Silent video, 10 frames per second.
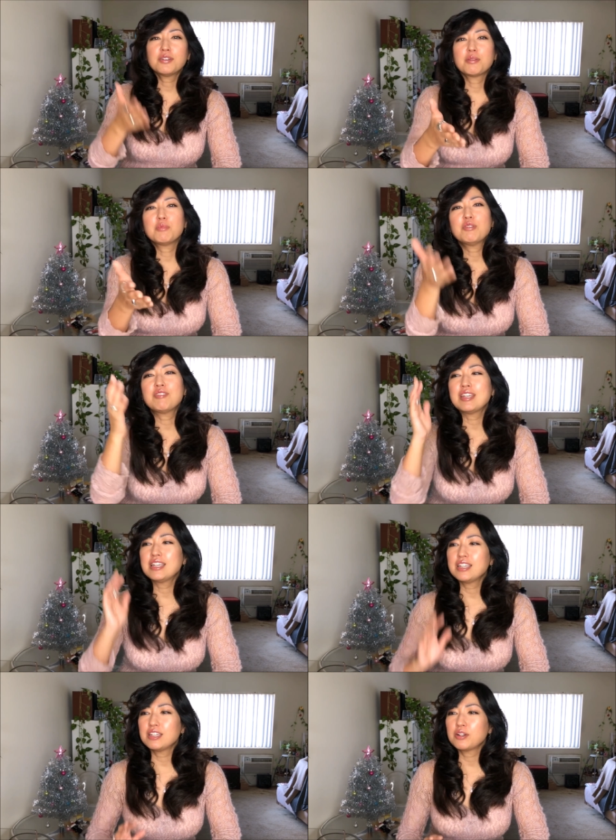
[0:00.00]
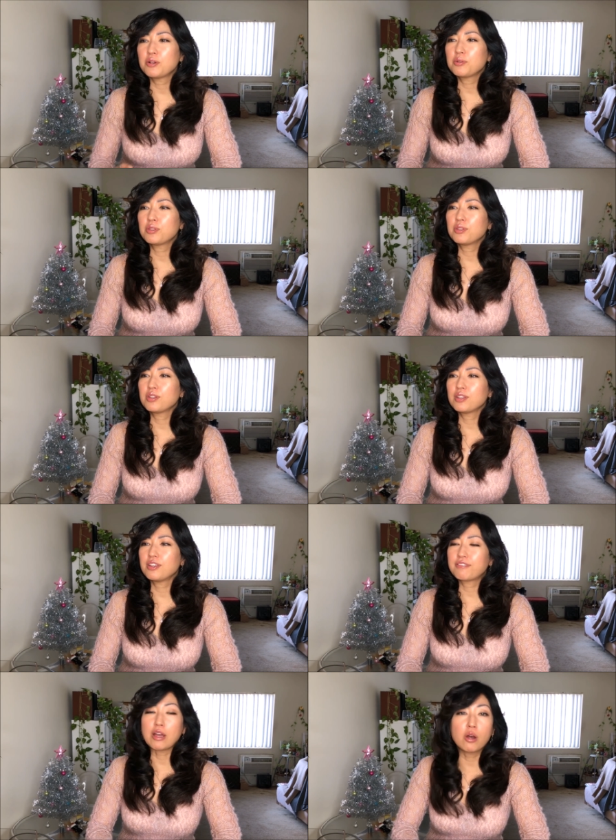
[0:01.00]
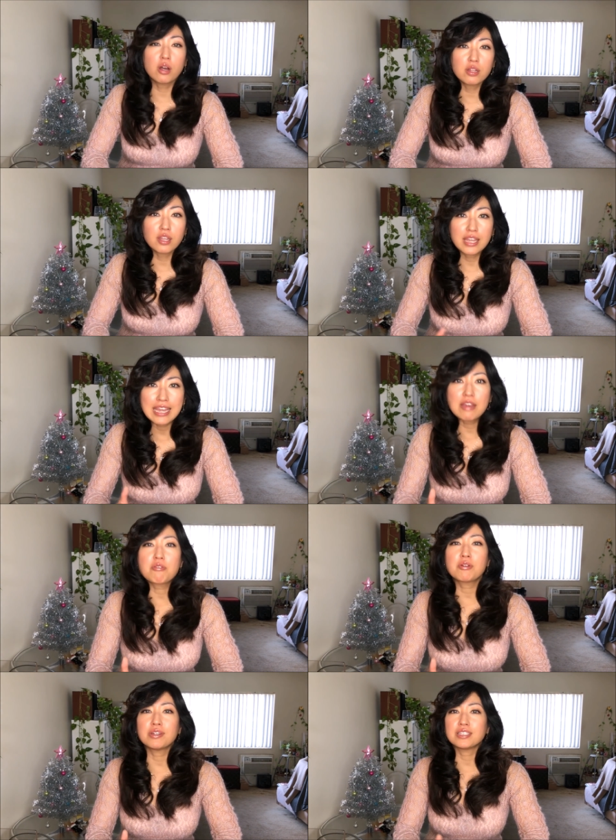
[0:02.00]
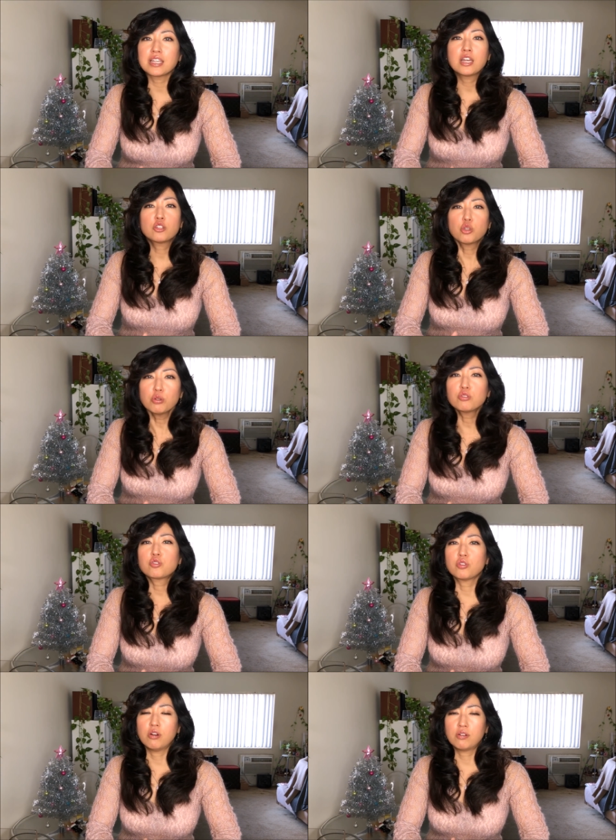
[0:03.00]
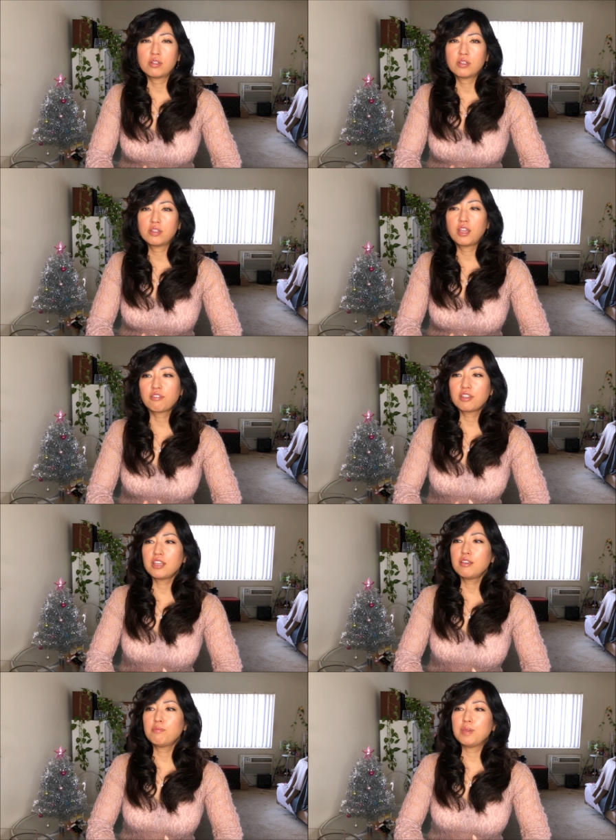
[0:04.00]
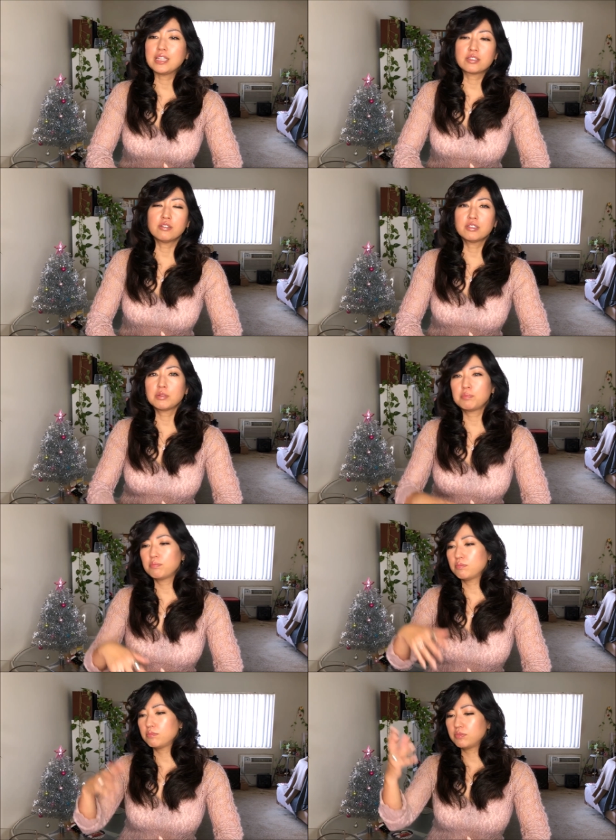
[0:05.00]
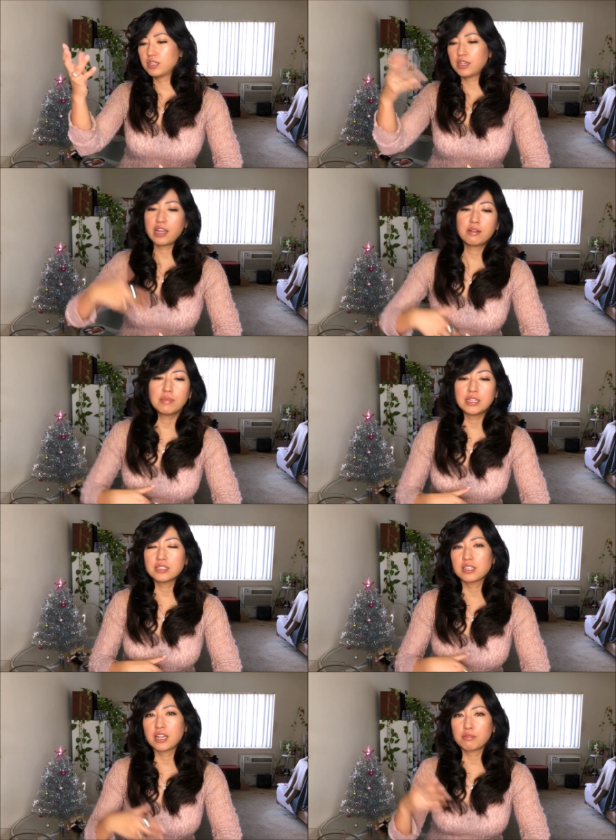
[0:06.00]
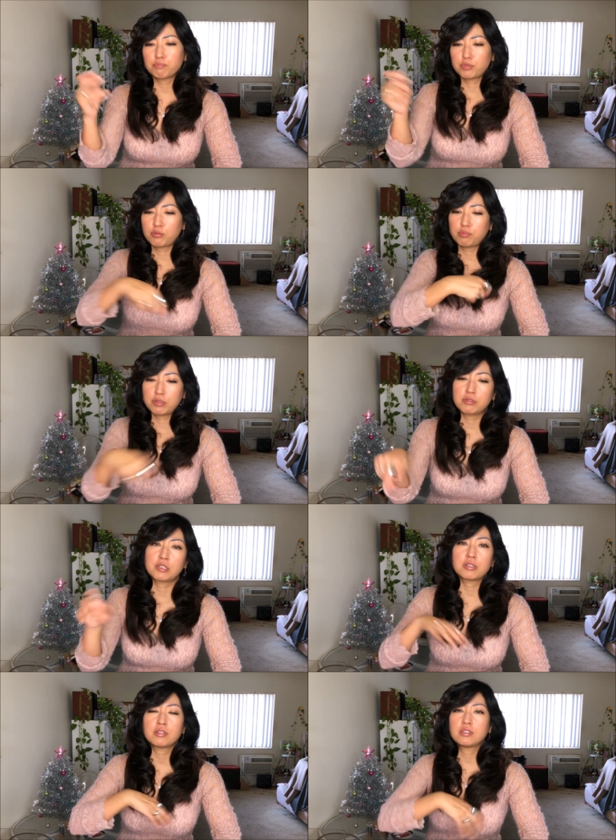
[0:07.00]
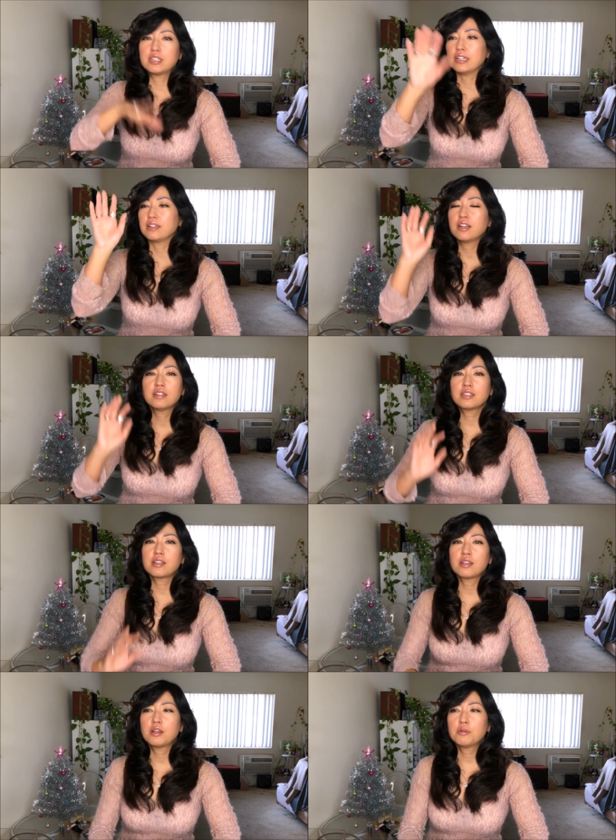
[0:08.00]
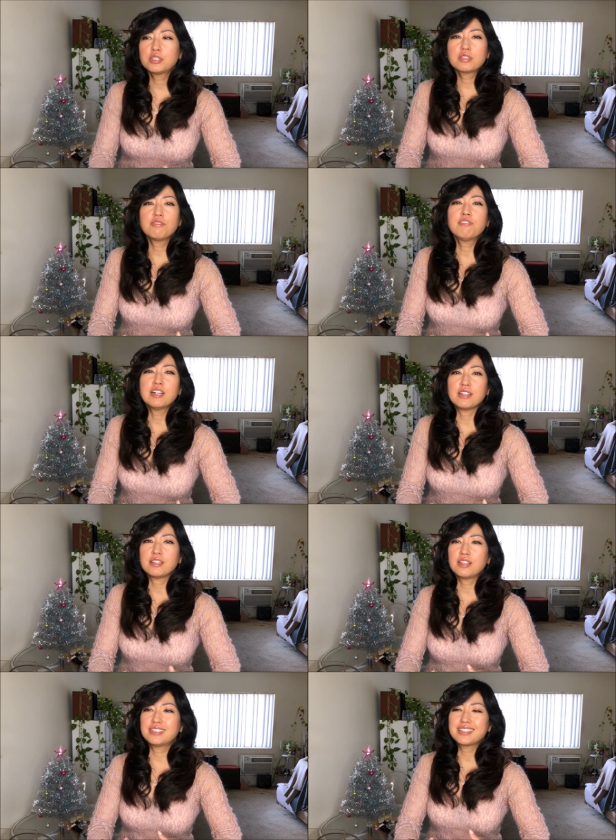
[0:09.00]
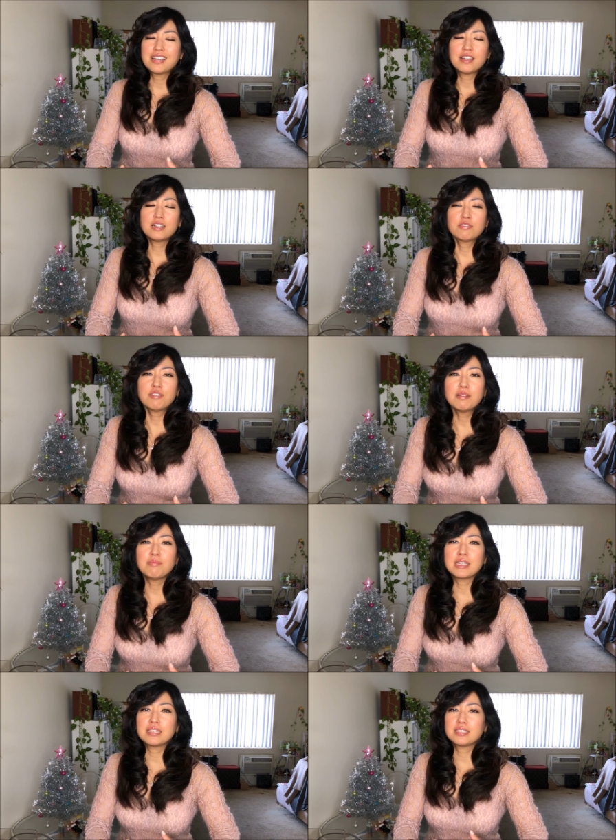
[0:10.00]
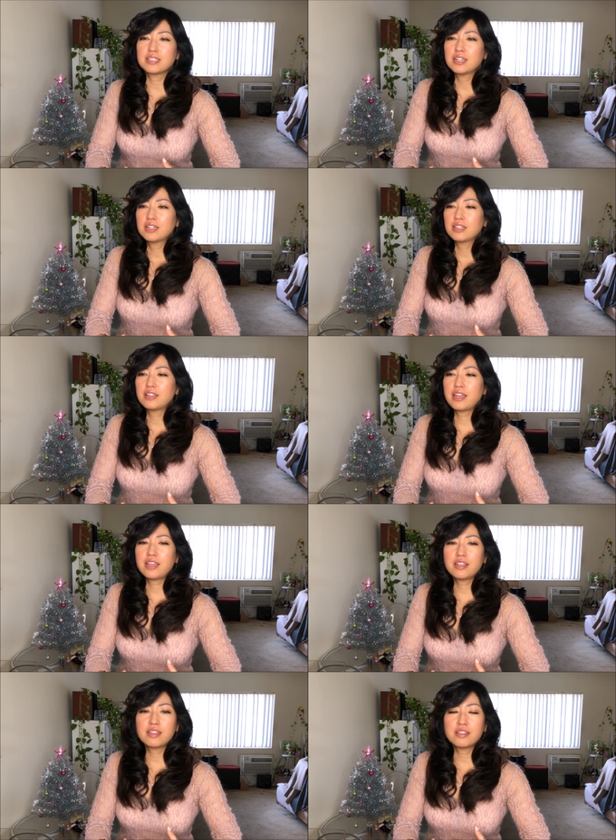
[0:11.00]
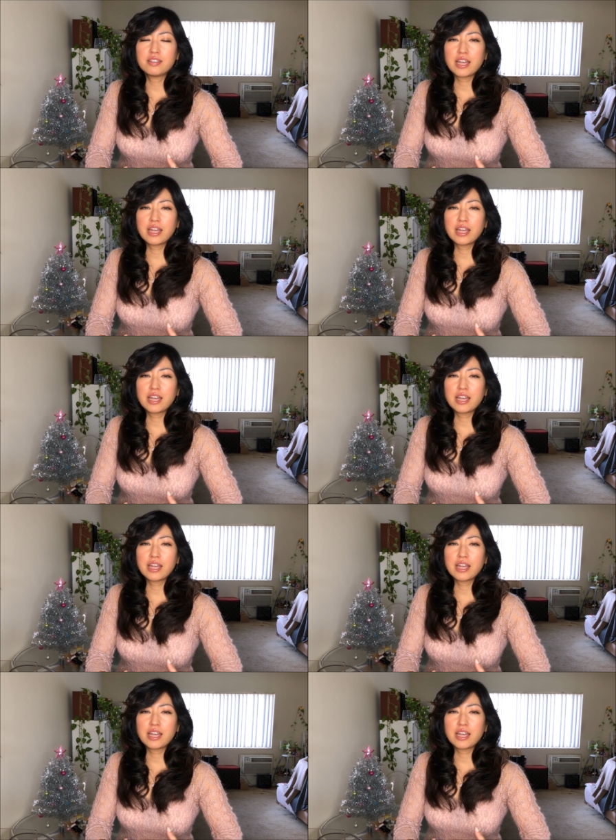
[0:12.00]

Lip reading: know, the movie, you know, if the hero is too strong, if he beats all the enemies, like, done. It's like, what's the fun? It's fun because they